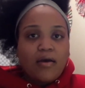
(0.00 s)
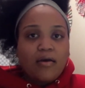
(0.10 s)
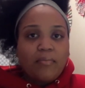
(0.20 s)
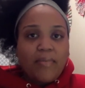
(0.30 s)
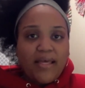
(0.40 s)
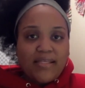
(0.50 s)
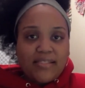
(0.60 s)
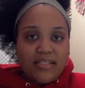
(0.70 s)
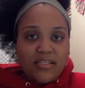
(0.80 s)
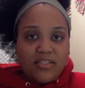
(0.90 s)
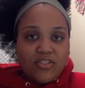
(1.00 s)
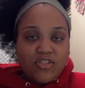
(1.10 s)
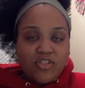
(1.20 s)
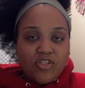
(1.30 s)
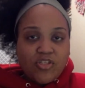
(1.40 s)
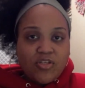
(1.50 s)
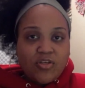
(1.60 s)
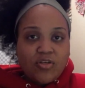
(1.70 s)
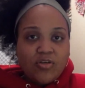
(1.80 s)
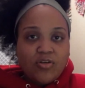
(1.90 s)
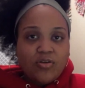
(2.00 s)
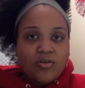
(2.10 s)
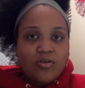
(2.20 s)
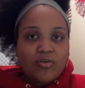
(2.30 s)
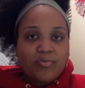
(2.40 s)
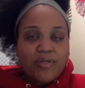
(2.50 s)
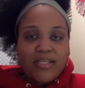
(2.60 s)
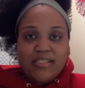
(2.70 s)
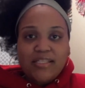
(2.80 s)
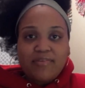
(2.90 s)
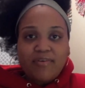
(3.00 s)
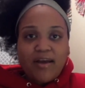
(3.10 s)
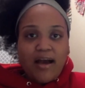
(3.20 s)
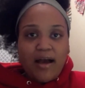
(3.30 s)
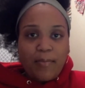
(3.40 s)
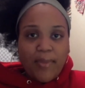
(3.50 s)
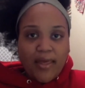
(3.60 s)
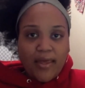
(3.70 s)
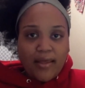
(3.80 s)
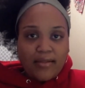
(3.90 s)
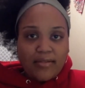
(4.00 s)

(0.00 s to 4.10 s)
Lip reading: message, please leave a comment.